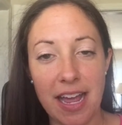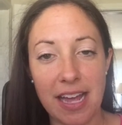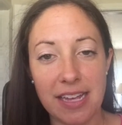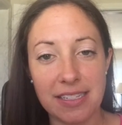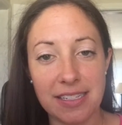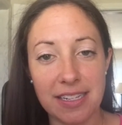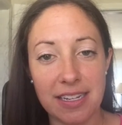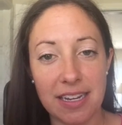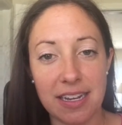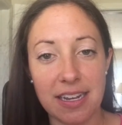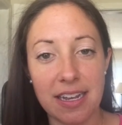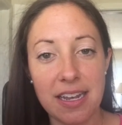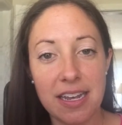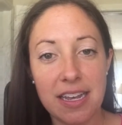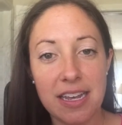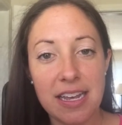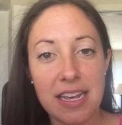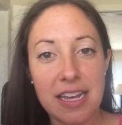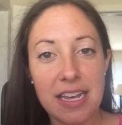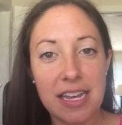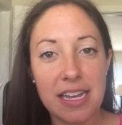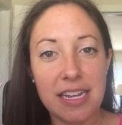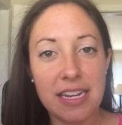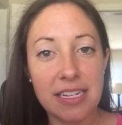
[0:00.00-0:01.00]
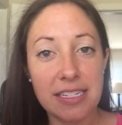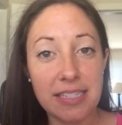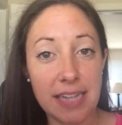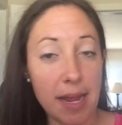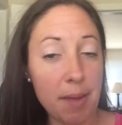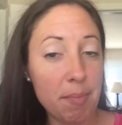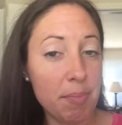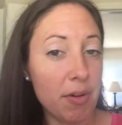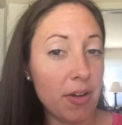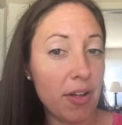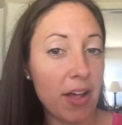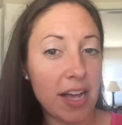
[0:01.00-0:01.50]
As an
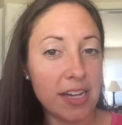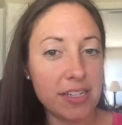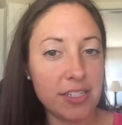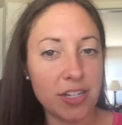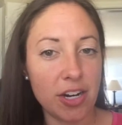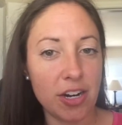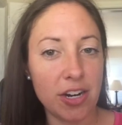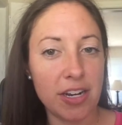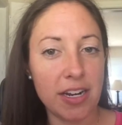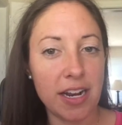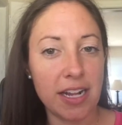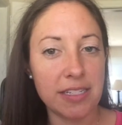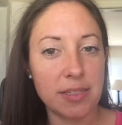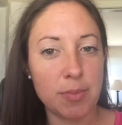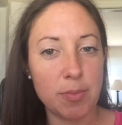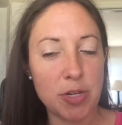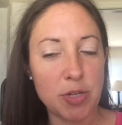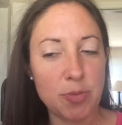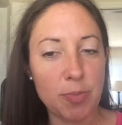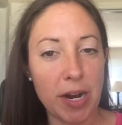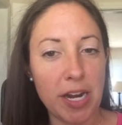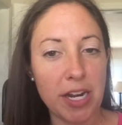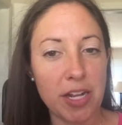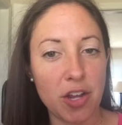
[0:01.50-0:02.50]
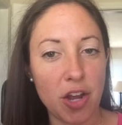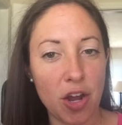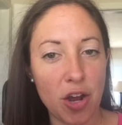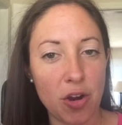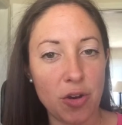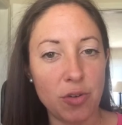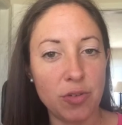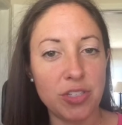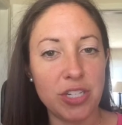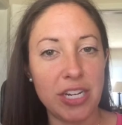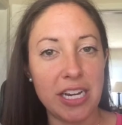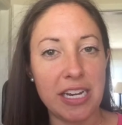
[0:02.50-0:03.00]
example, I started as a Beachbody
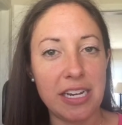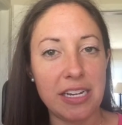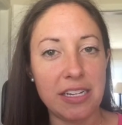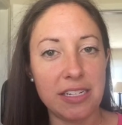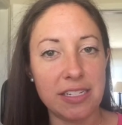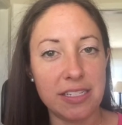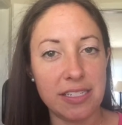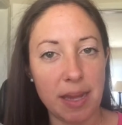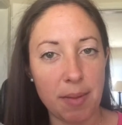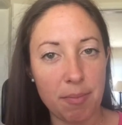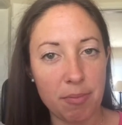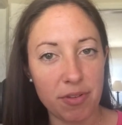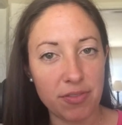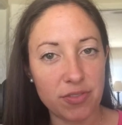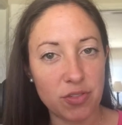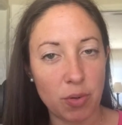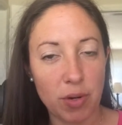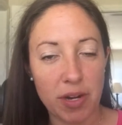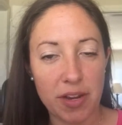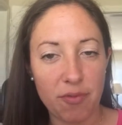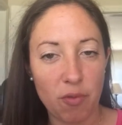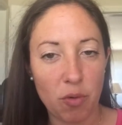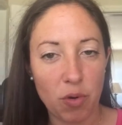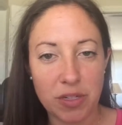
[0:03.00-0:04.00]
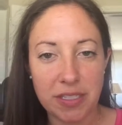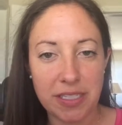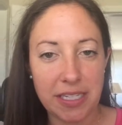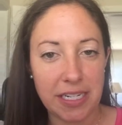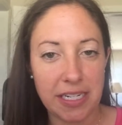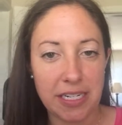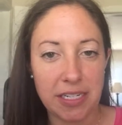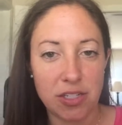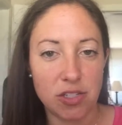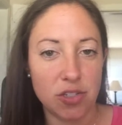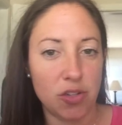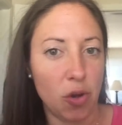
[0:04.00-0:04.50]
coach in December of
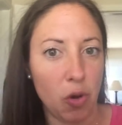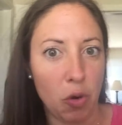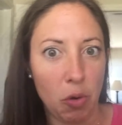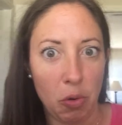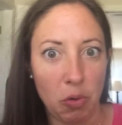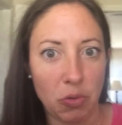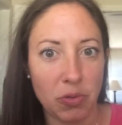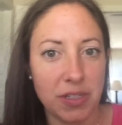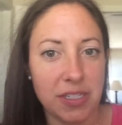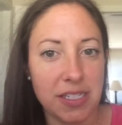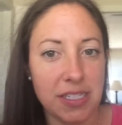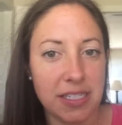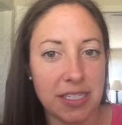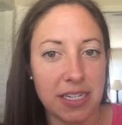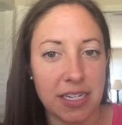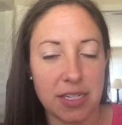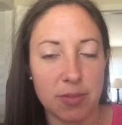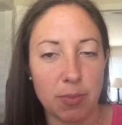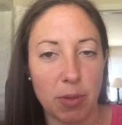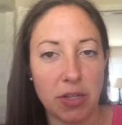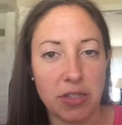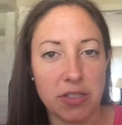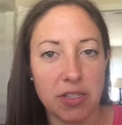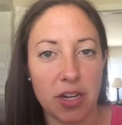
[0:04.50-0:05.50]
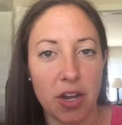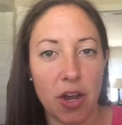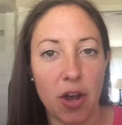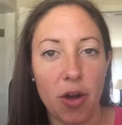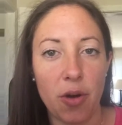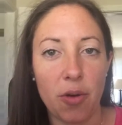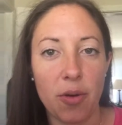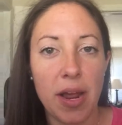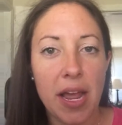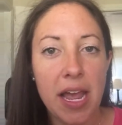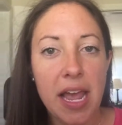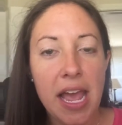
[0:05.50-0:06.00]
2014, so only 6 months
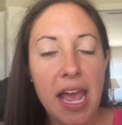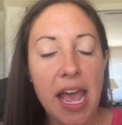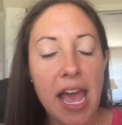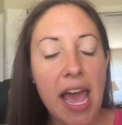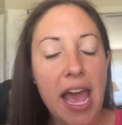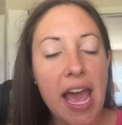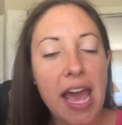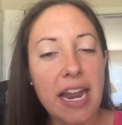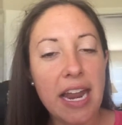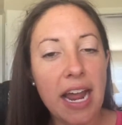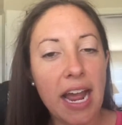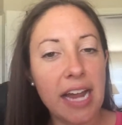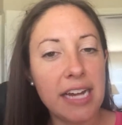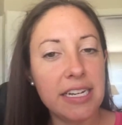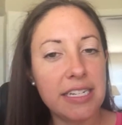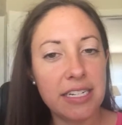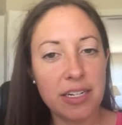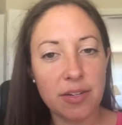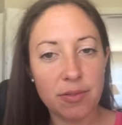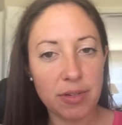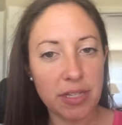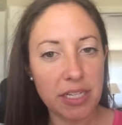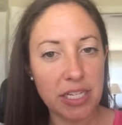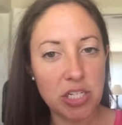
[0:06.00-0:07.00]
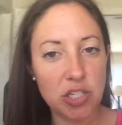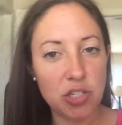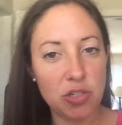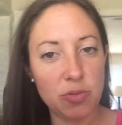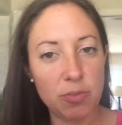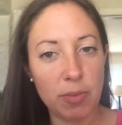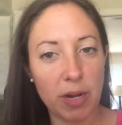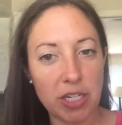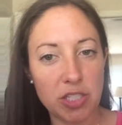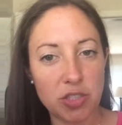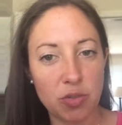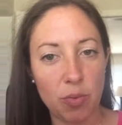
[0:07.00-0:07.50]
ago, and I didn't really do
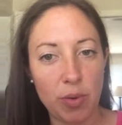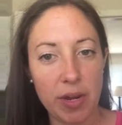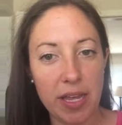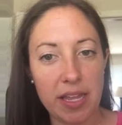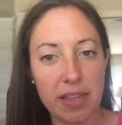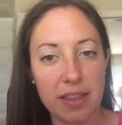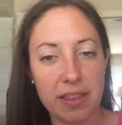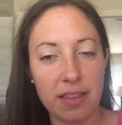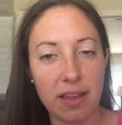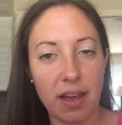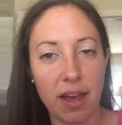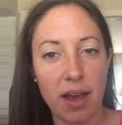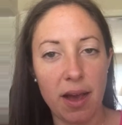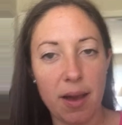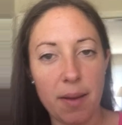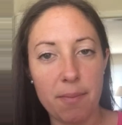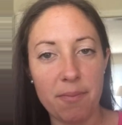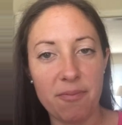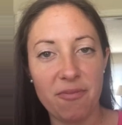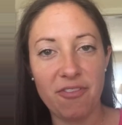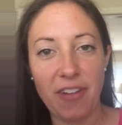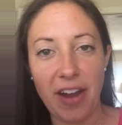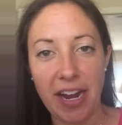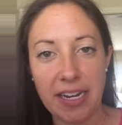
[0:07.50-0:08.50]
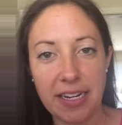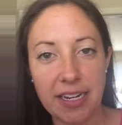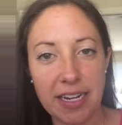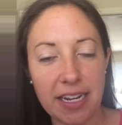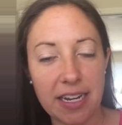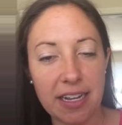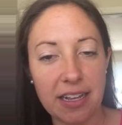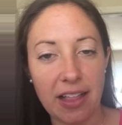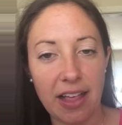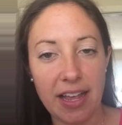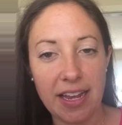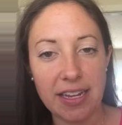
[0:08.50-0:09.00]
much with
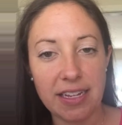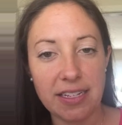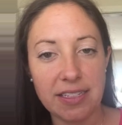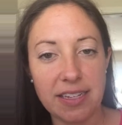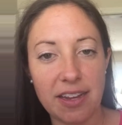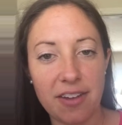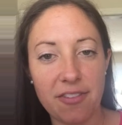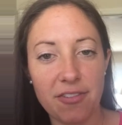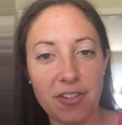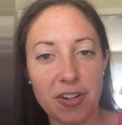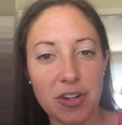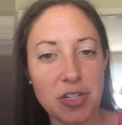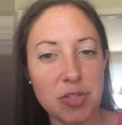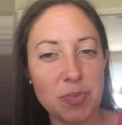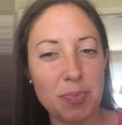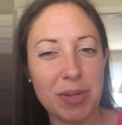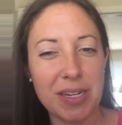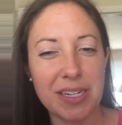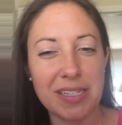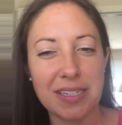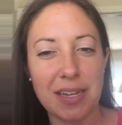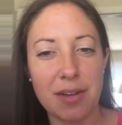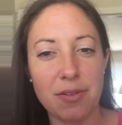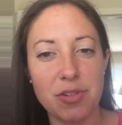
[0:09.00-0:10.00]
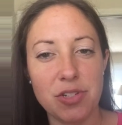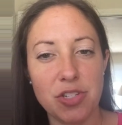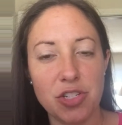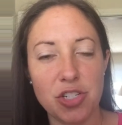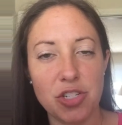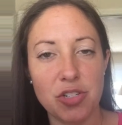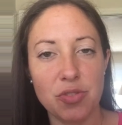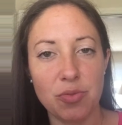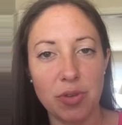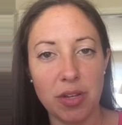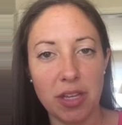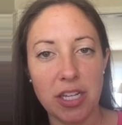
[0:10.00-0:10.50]
finding clients at first because I was
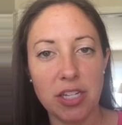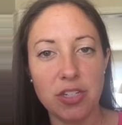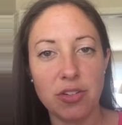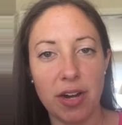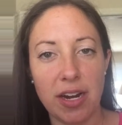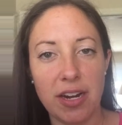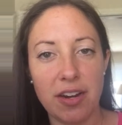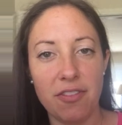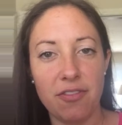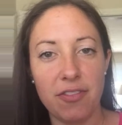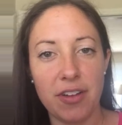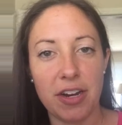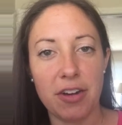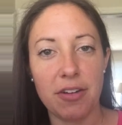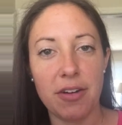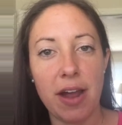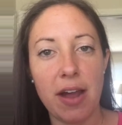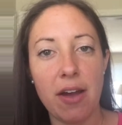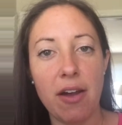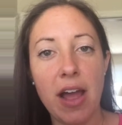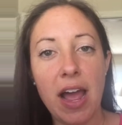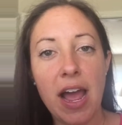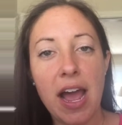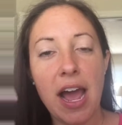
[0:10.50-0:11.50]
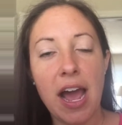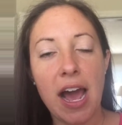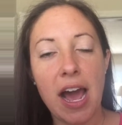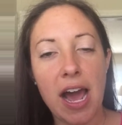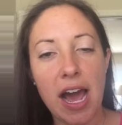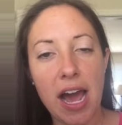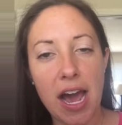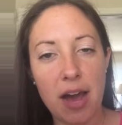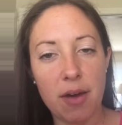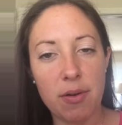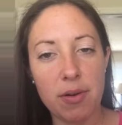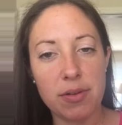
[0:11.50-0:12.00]
just really trying to figure out
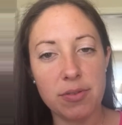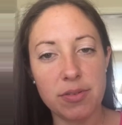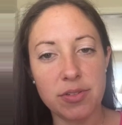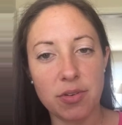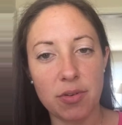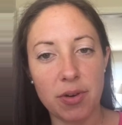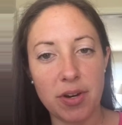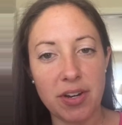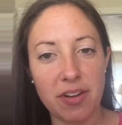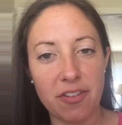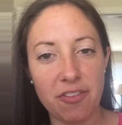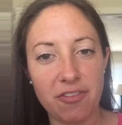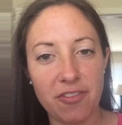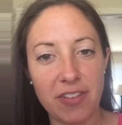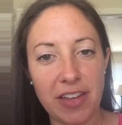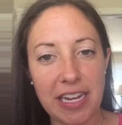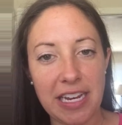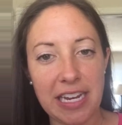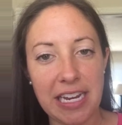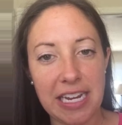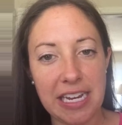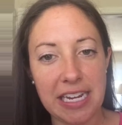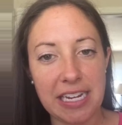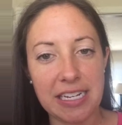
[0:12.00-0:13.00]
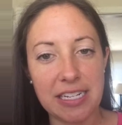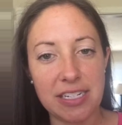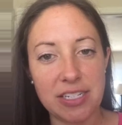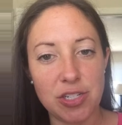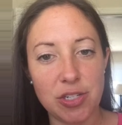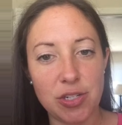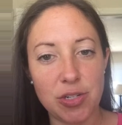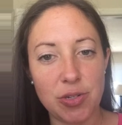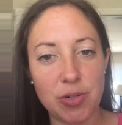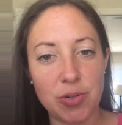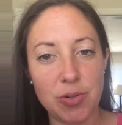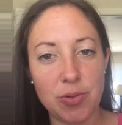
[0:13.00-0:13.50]
how it was going to fit
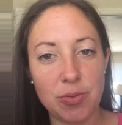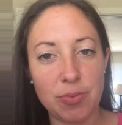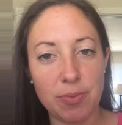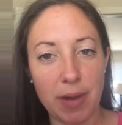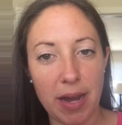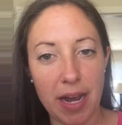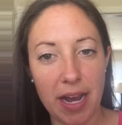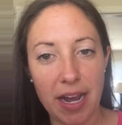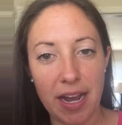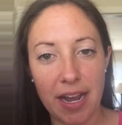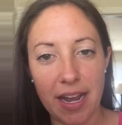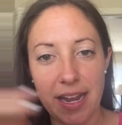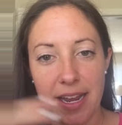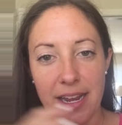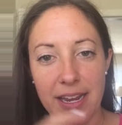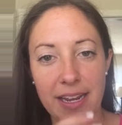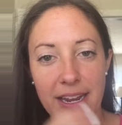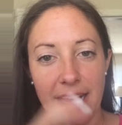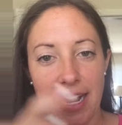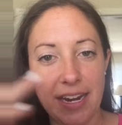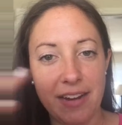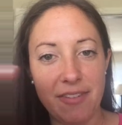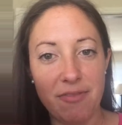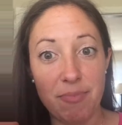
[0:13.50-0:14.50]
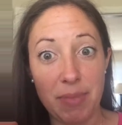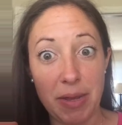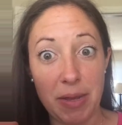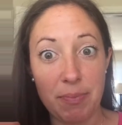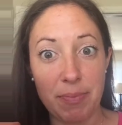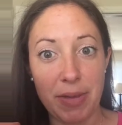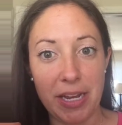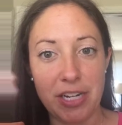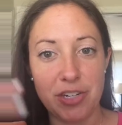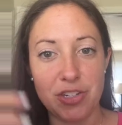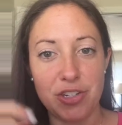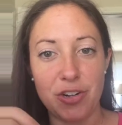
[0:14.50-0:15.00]
into my kind of big
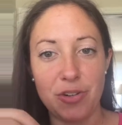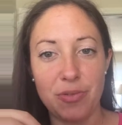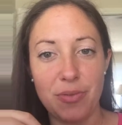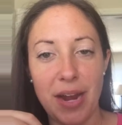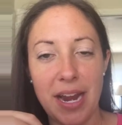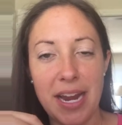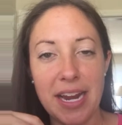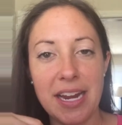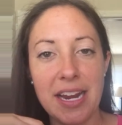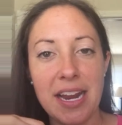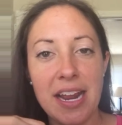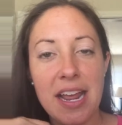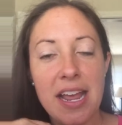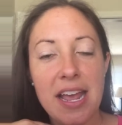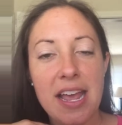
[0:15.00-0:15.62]
picture, right?